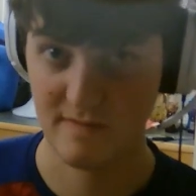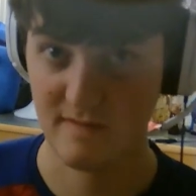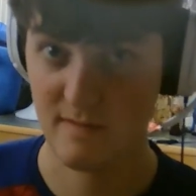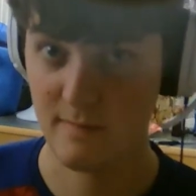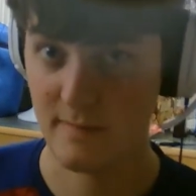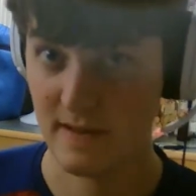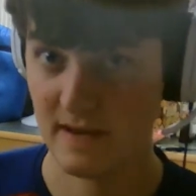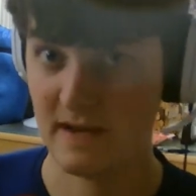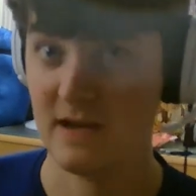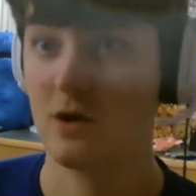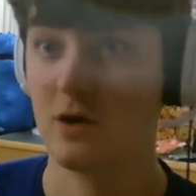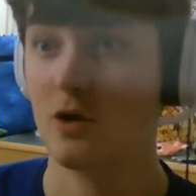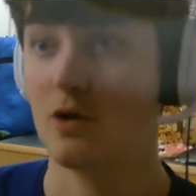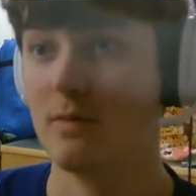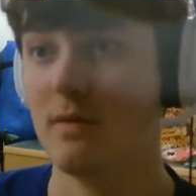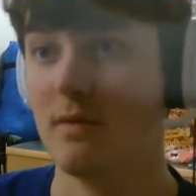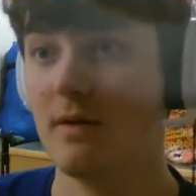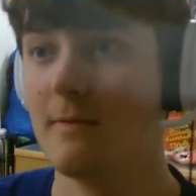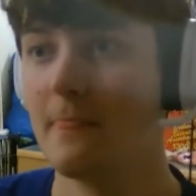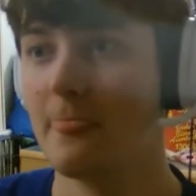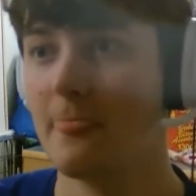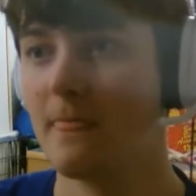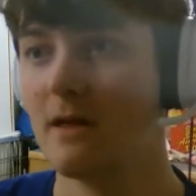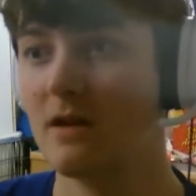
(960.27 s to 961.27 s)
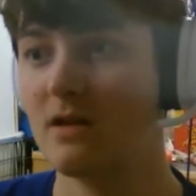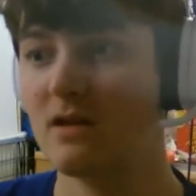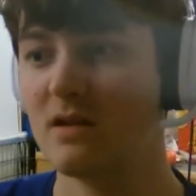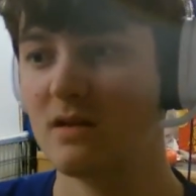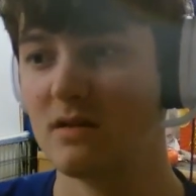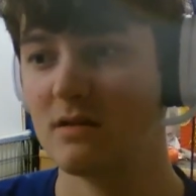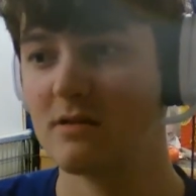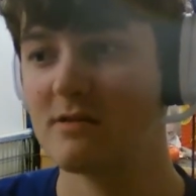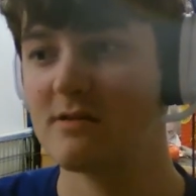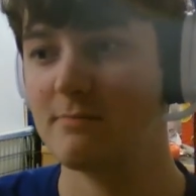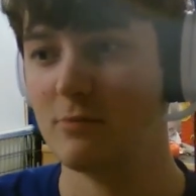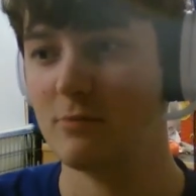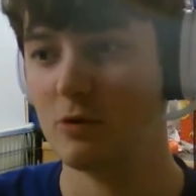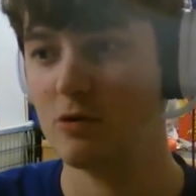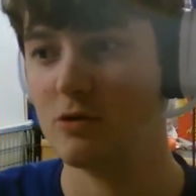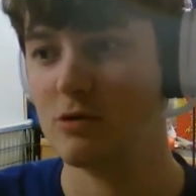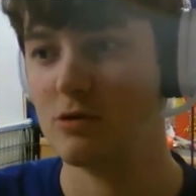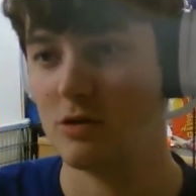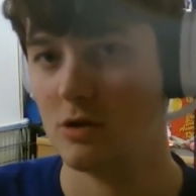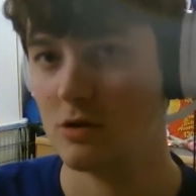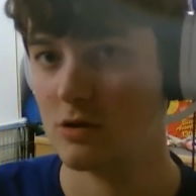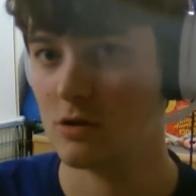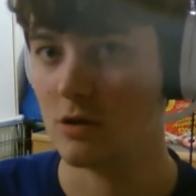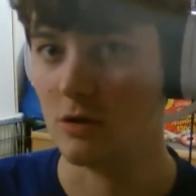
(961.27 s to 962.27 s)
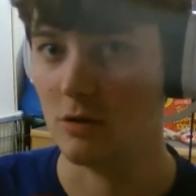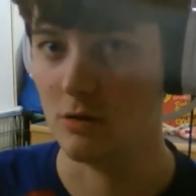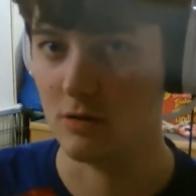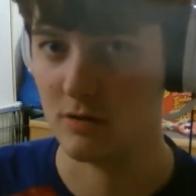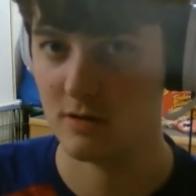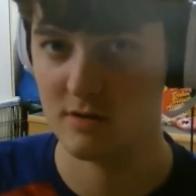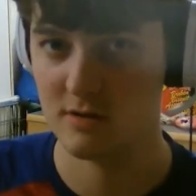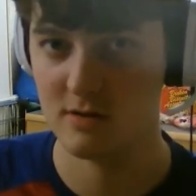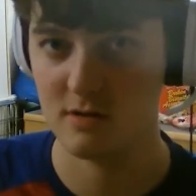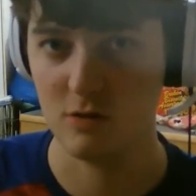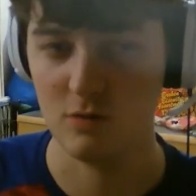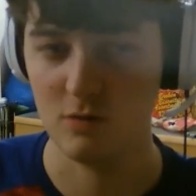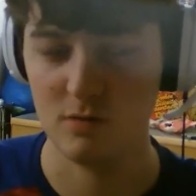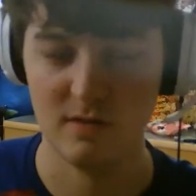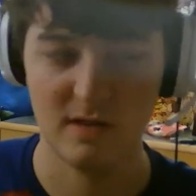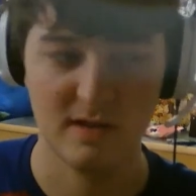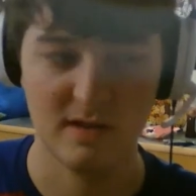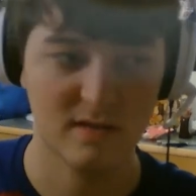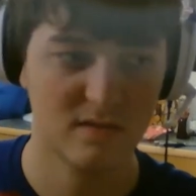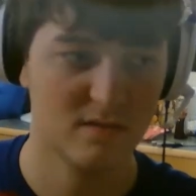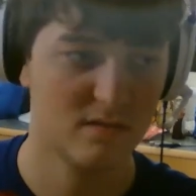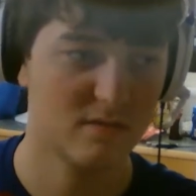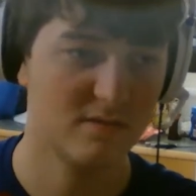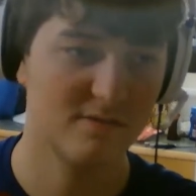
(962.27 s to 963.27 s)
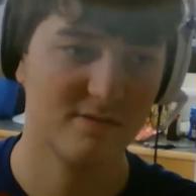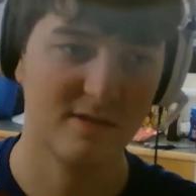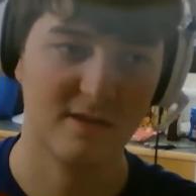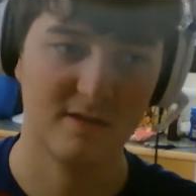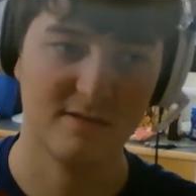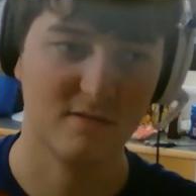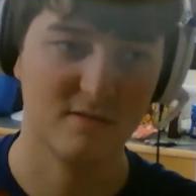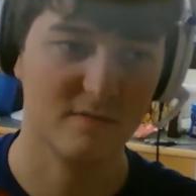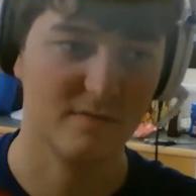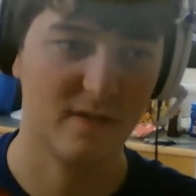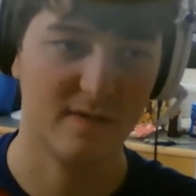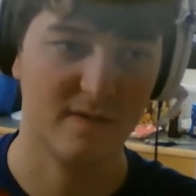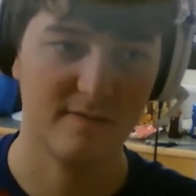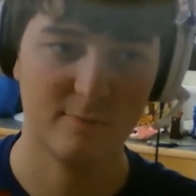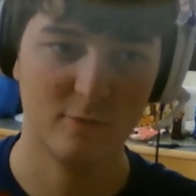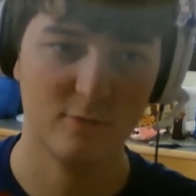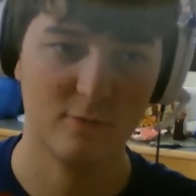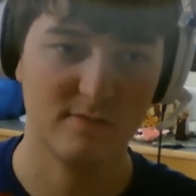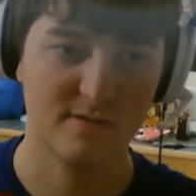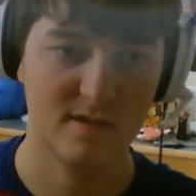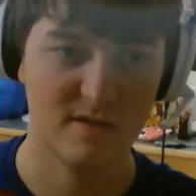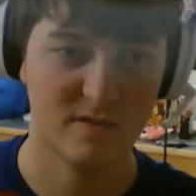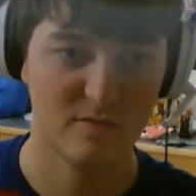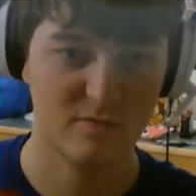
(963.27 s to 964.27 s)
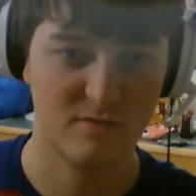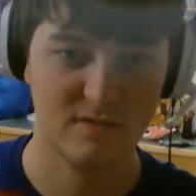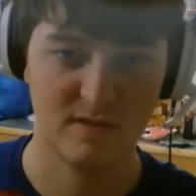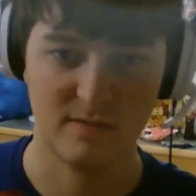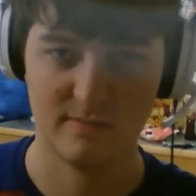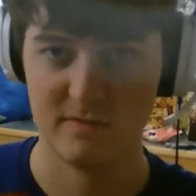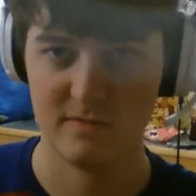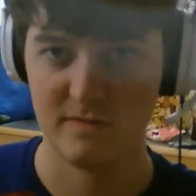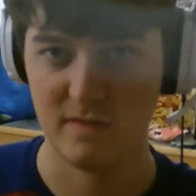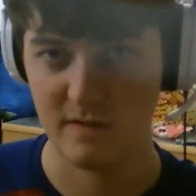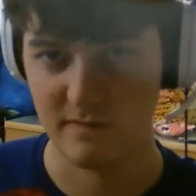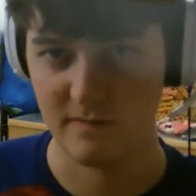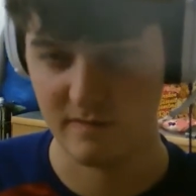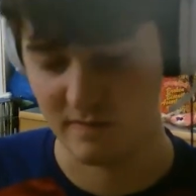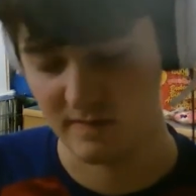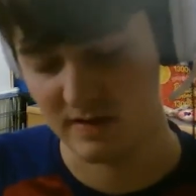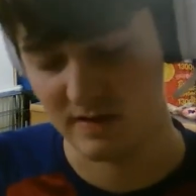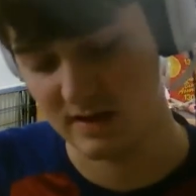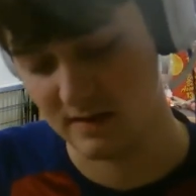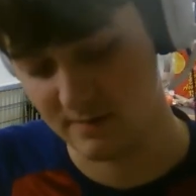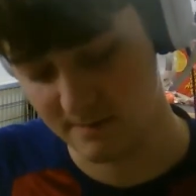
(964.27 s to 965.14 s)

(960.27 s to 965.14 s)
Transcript: many spoons you sold. So like, say you sold 5 spoons, 3 times 5, 15.